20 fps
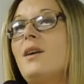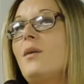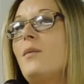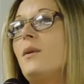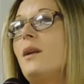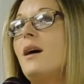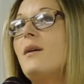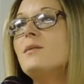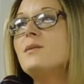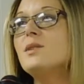
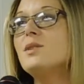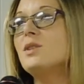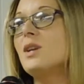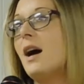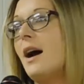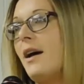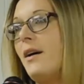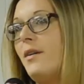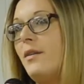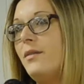when I was a
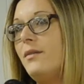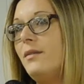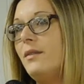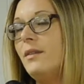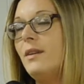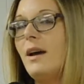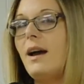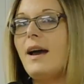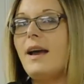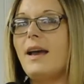child,
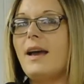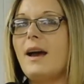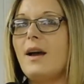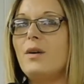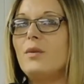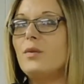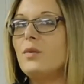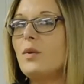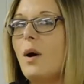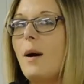I
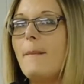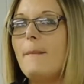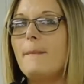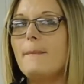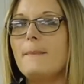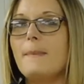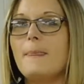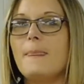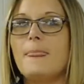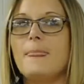grew up,
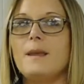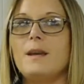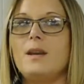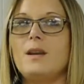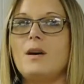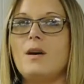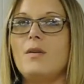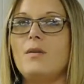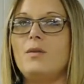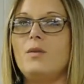
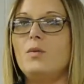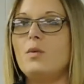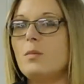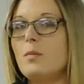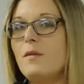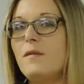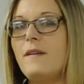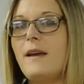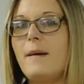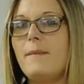
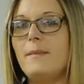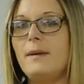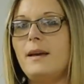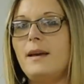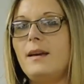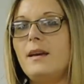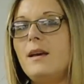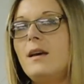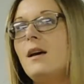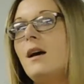normal
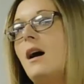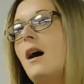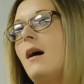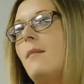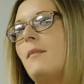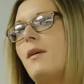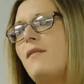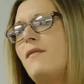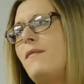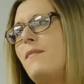family.
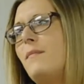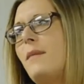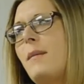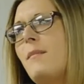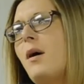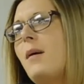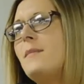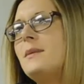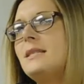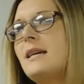My
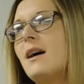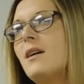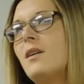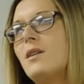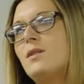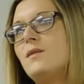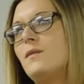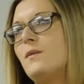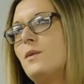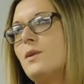mom and dad
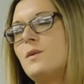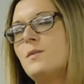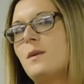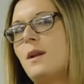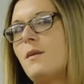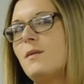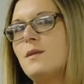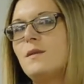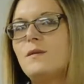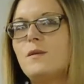got divorced
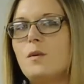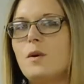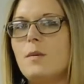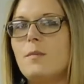when I was 4,